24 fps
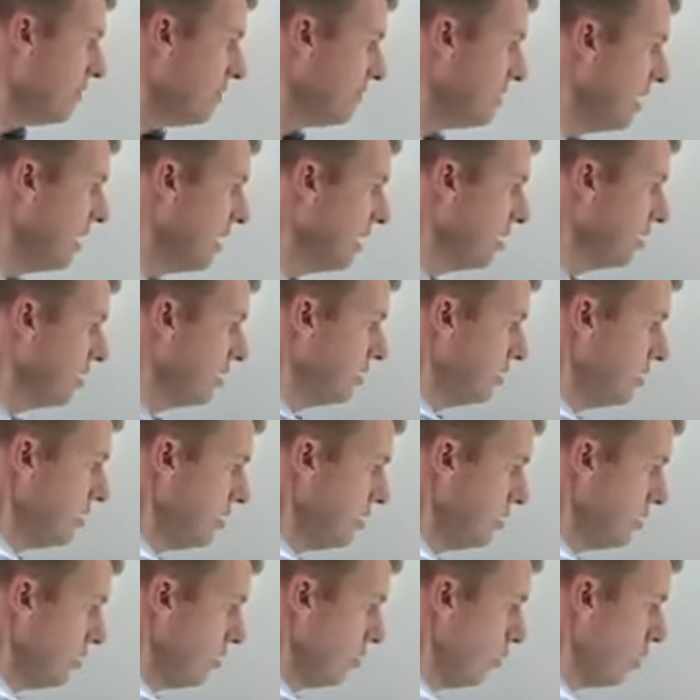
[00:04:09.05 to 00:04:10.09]
then
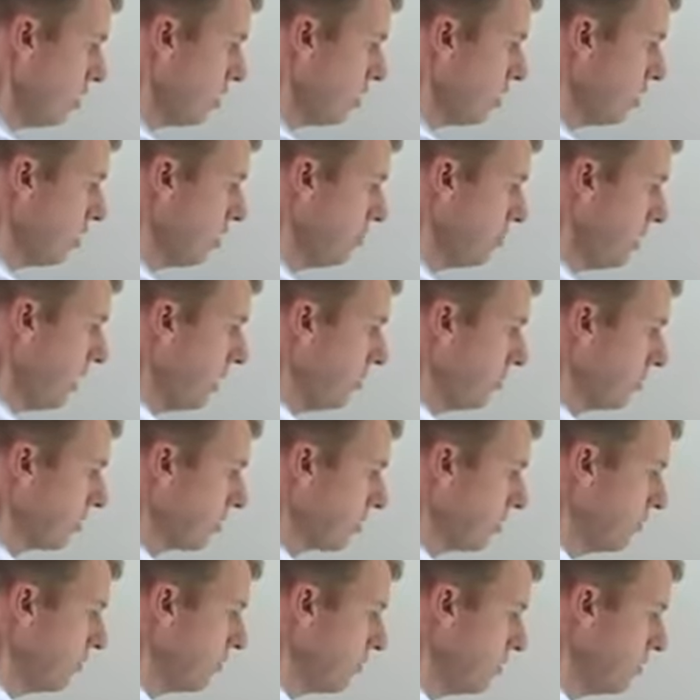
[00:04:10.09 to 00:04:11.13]
we're going to be able to
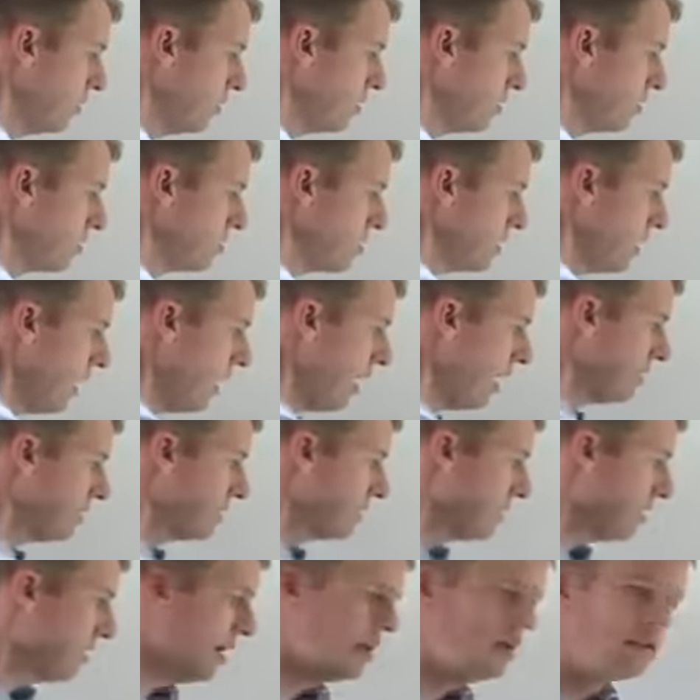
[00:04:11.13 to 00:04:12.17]
convert at
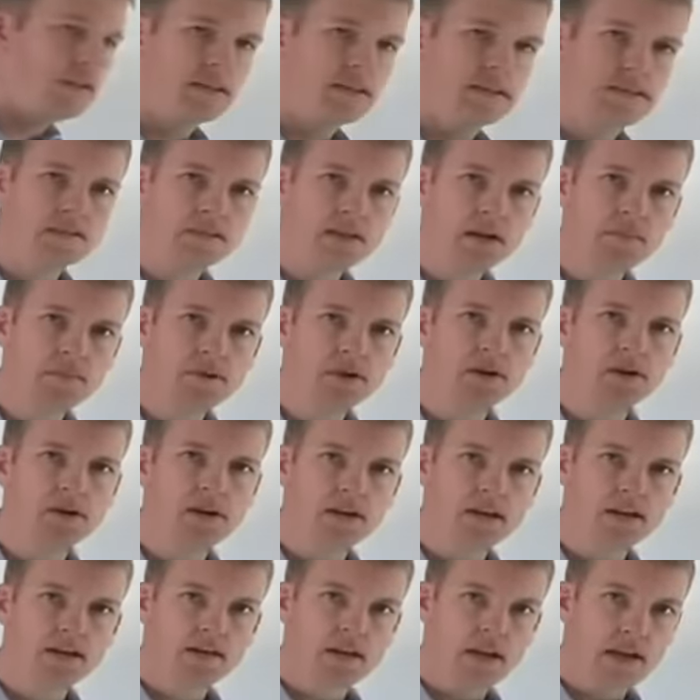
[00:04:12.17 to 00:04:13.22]
the end of the summer
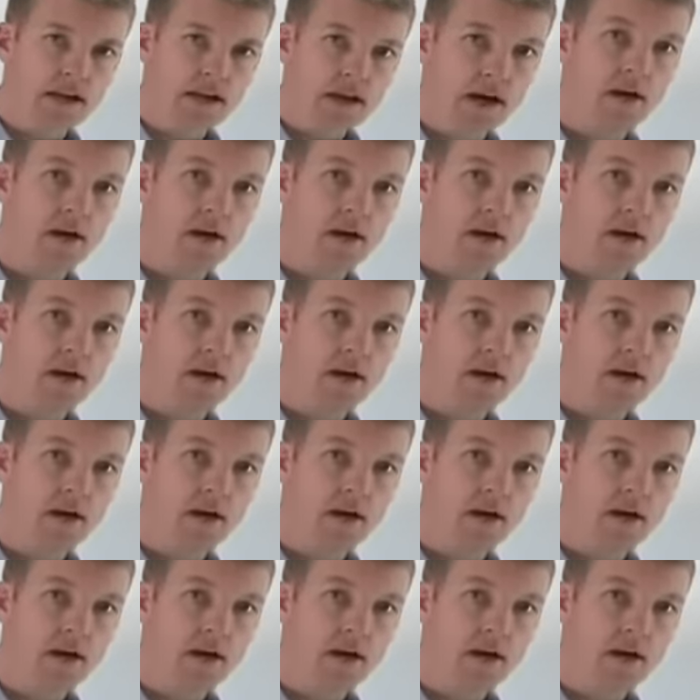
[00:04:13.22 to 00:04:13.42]
in